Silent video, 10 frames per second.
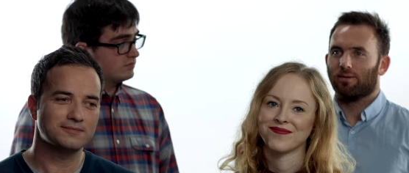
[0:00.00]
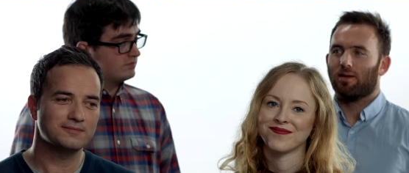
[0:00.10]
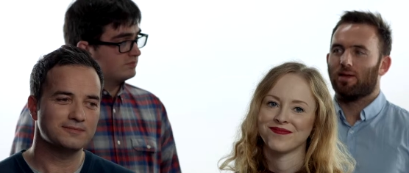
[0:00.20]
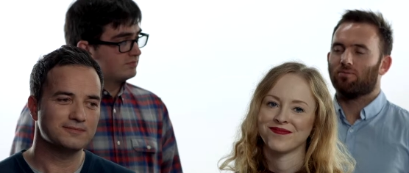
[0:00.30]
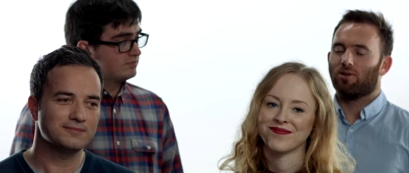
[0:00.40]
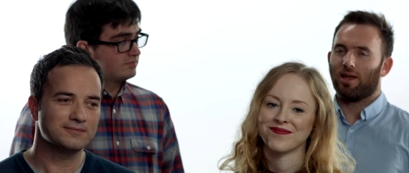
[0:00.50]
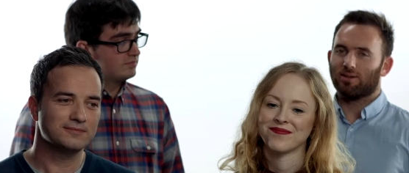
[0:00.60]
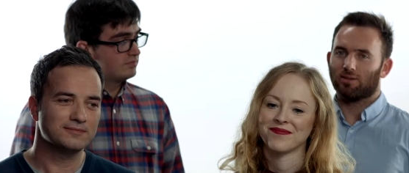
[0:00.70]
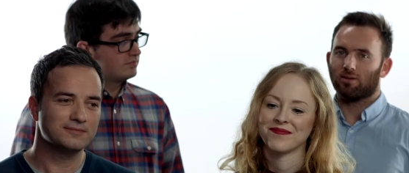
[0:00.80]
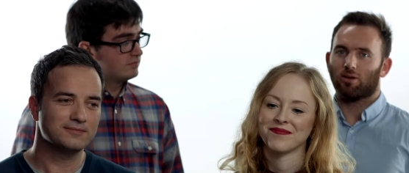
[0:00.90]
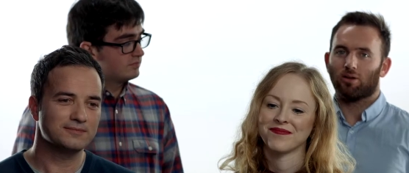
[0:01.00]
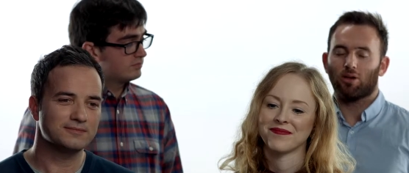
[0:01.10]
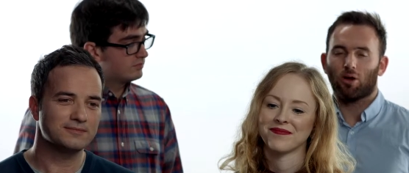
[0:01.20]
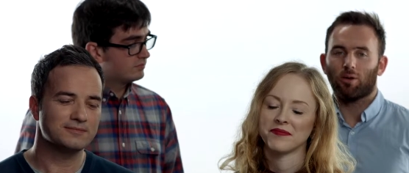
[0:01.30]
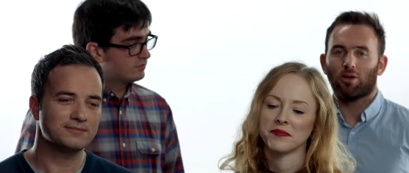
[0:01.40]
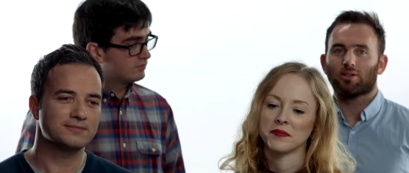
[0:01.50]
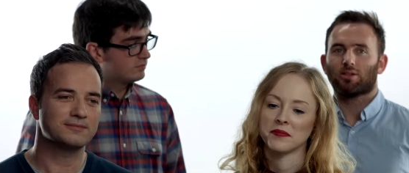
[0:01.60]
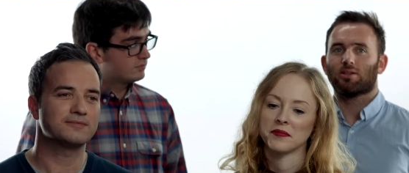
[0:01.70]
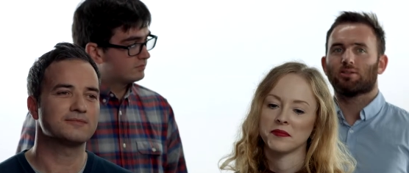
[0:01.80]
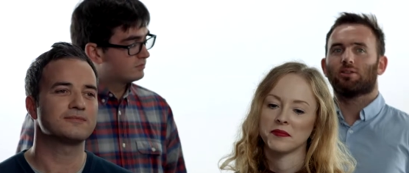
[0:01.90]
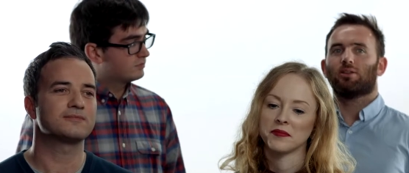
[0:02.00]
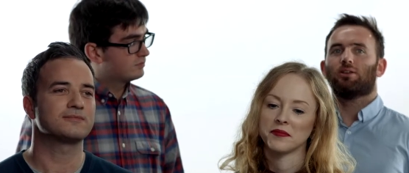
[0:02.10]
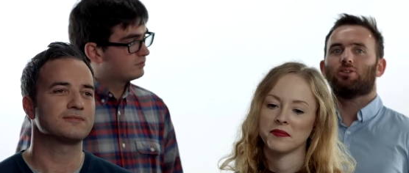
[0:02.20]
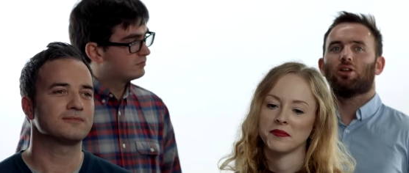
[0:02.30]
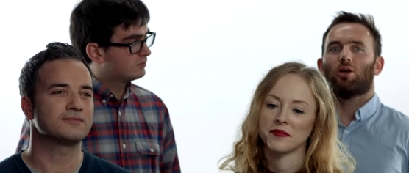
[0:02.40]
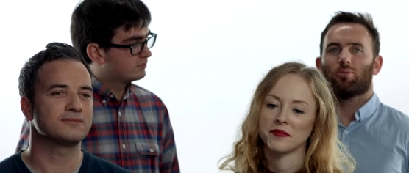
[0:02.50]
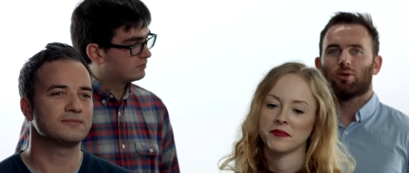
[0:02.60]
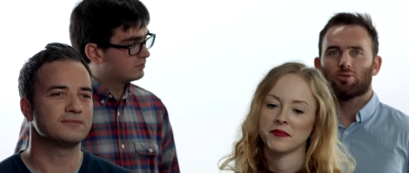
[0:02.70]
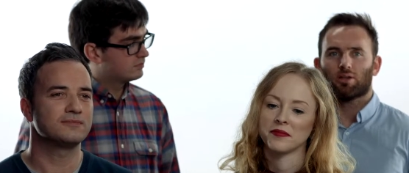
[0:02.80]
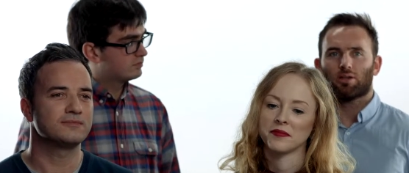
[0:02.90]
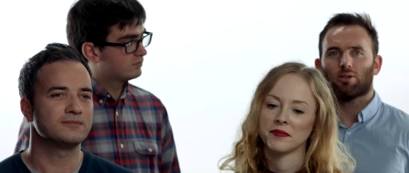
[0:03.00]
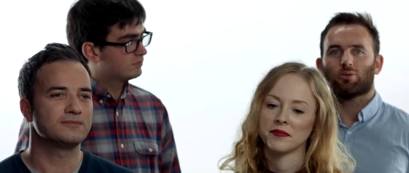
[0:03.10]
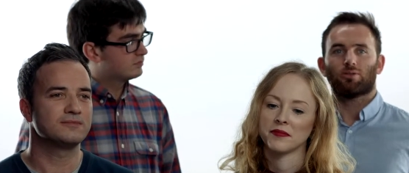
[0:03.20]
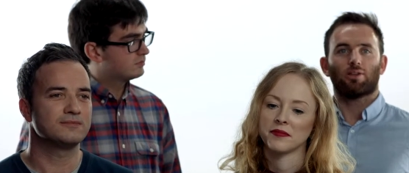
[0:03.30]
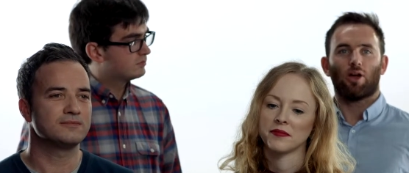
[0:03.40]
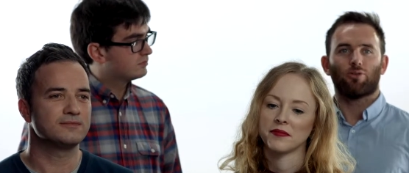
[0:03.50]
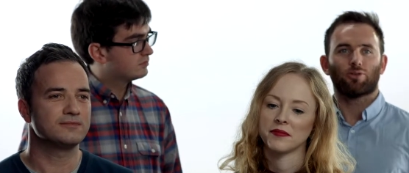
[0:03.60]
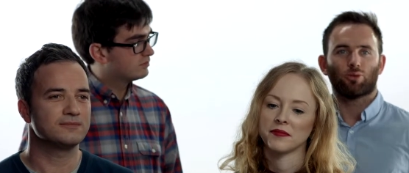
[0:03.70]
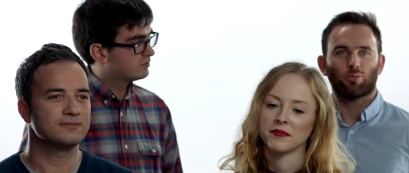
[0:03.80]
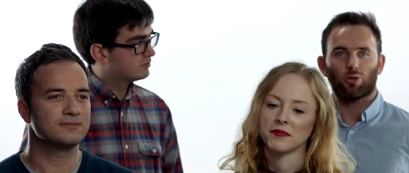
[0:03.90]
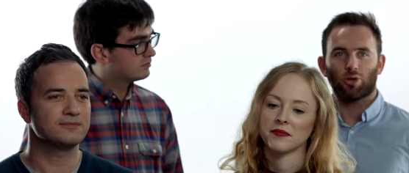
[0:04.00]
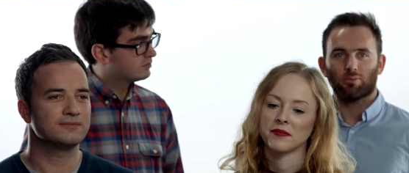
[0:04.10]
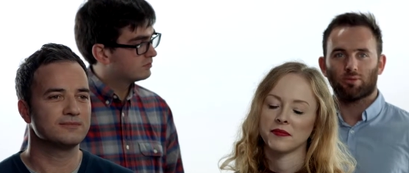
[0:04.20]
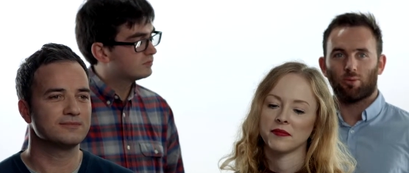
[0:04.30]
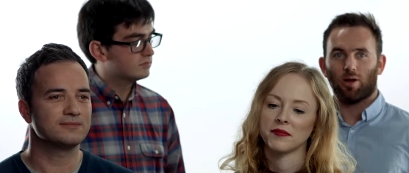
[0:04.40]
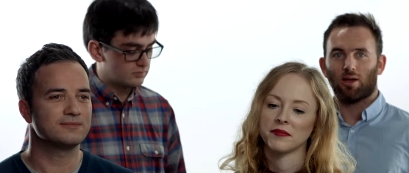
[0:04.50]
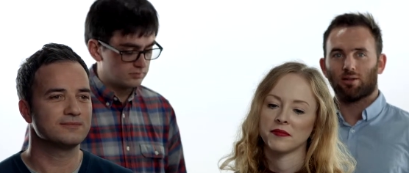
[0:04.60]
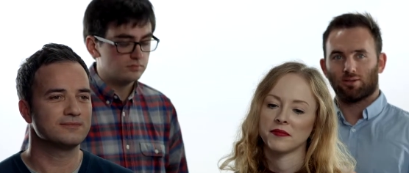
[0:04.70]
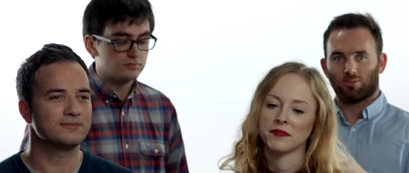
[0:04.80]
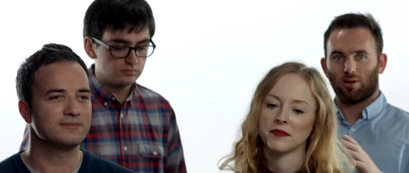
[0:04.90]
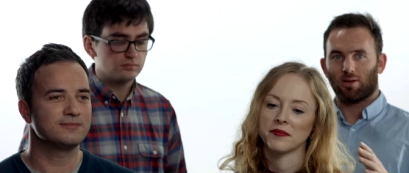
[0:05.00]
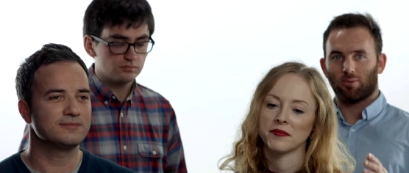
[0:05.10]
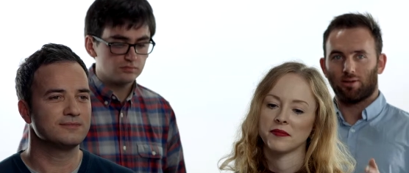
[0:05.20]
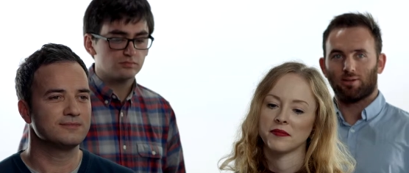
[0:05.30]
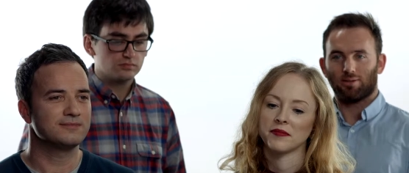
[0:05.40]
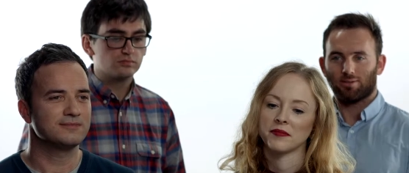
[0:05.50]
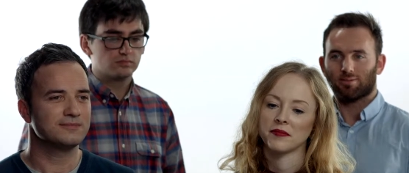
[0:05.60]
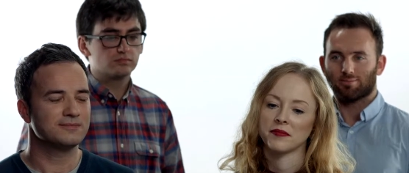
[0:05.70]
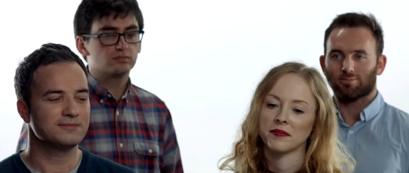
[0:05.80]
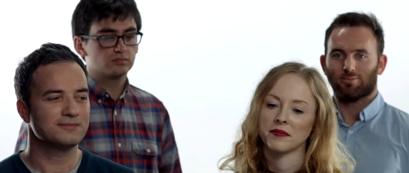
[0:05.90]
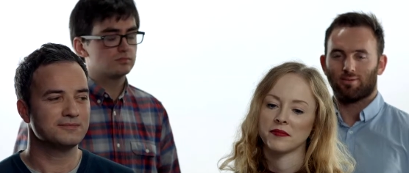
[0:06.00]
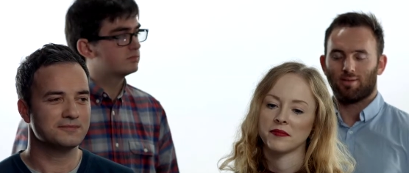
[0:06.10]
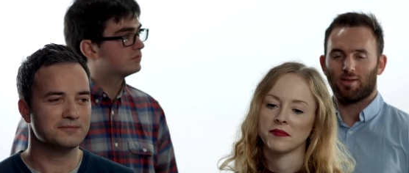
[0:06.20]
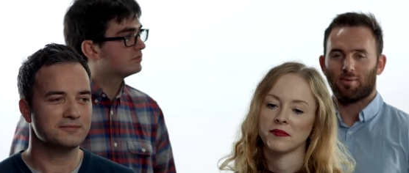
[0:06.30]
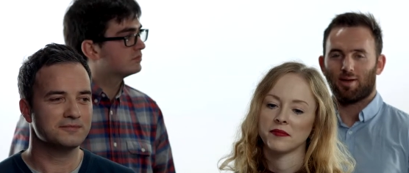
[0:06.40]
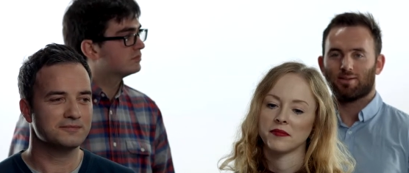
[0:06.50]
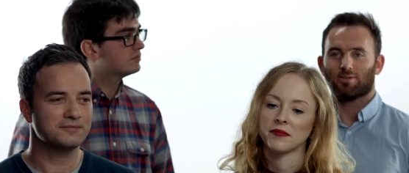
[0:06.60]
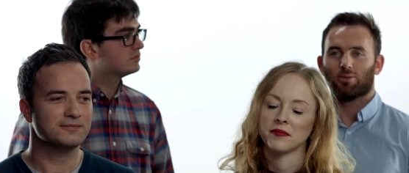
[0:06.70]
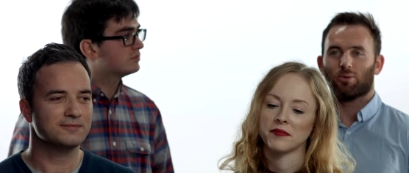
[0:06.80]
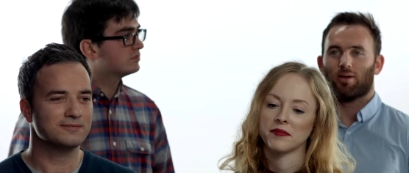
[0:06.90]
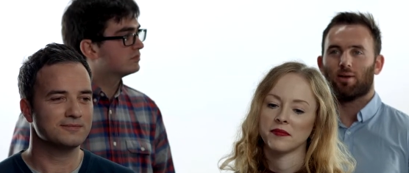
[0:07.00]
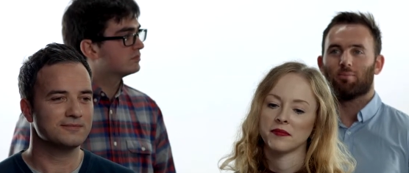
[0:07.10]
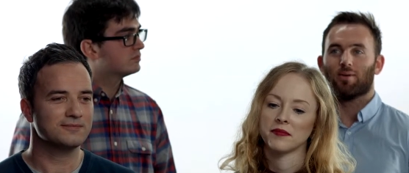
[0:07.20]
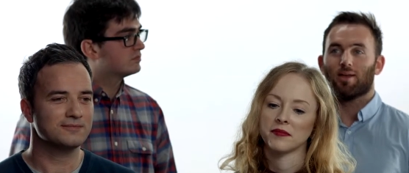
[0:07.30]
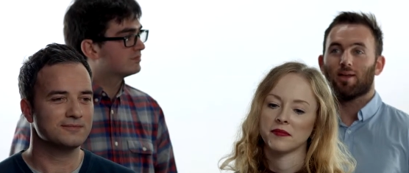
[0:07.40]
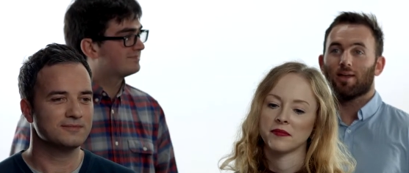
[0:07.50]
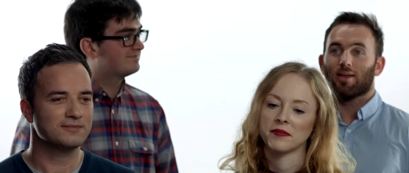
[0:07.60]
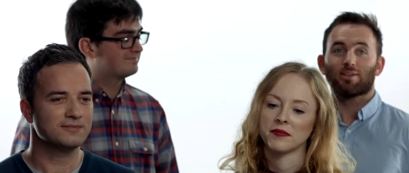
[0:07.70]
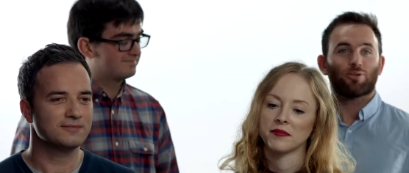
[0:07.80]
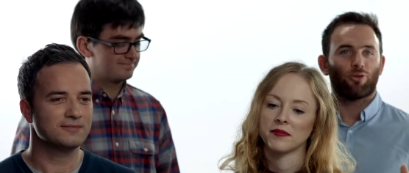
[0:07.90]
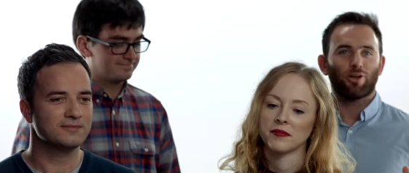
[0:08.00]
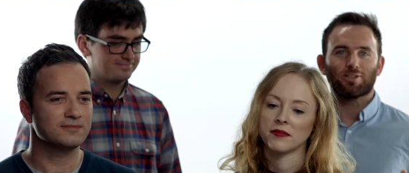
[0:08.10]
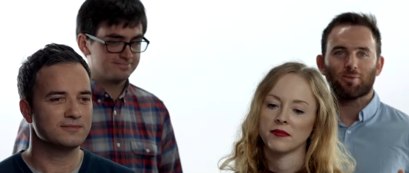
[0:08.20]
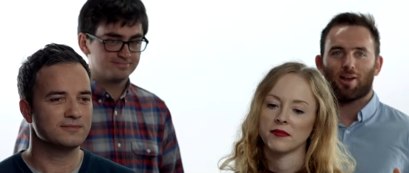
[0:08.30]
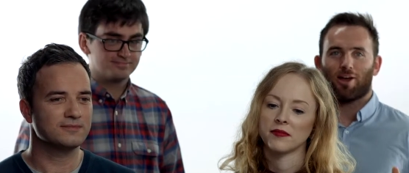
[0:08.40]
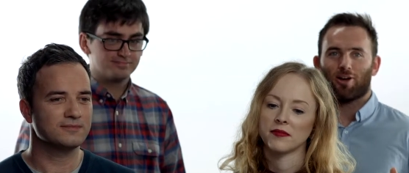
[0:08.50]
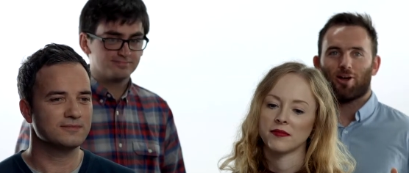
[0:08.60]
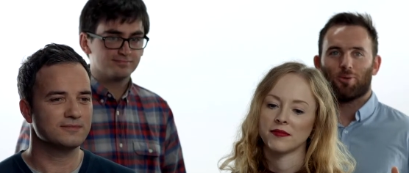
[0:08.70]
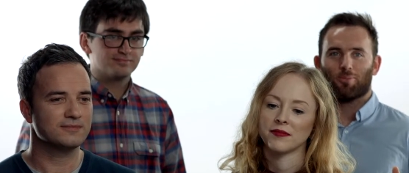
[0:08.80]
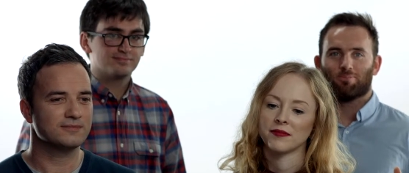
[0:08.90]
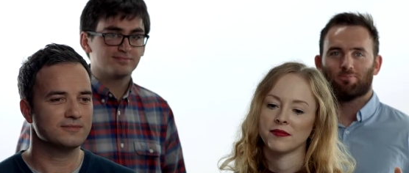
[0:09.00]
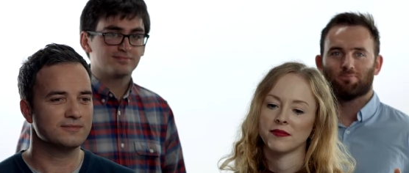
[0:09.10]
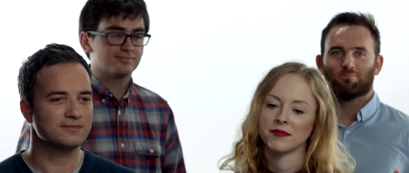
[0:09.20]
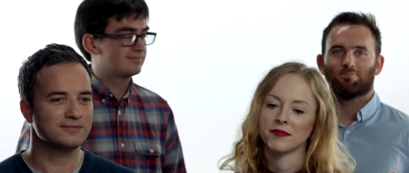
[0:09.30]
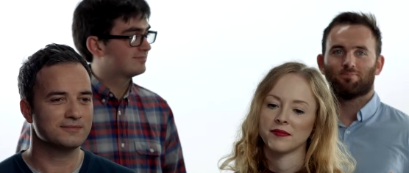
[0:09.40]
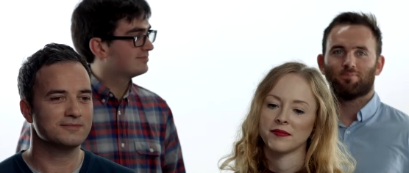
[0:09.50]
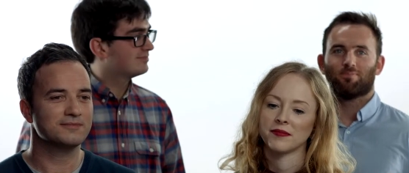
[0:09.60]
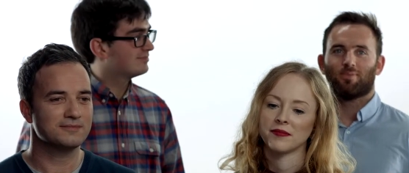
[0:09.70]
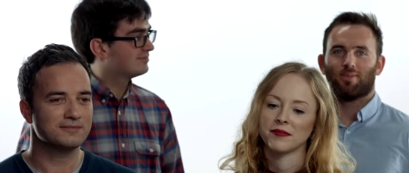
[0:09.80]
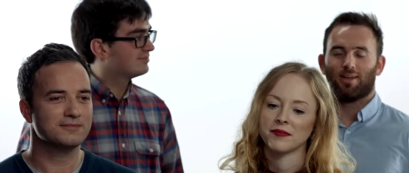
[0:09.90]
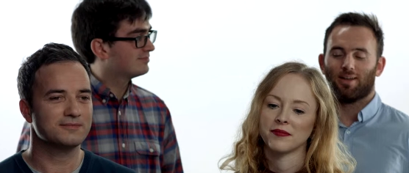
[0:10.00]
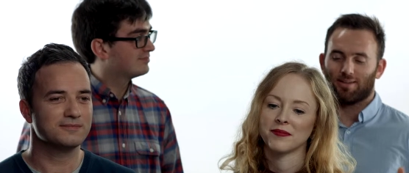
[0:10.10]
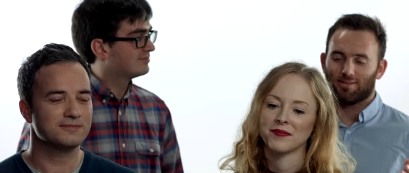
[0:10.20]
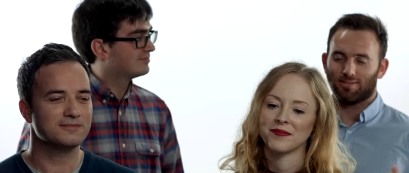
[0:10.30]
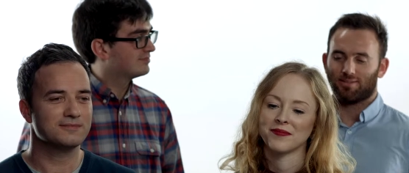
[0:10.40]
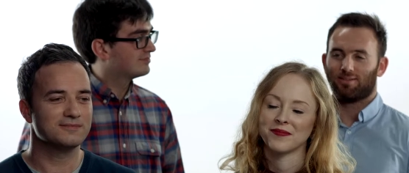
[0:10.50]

Speaker 1: Um, relaxing. I know he likes listening to chill out music. He does in the office sometimes as well, mm. as well when he um, has to. Um, he has a flight simulator at home, and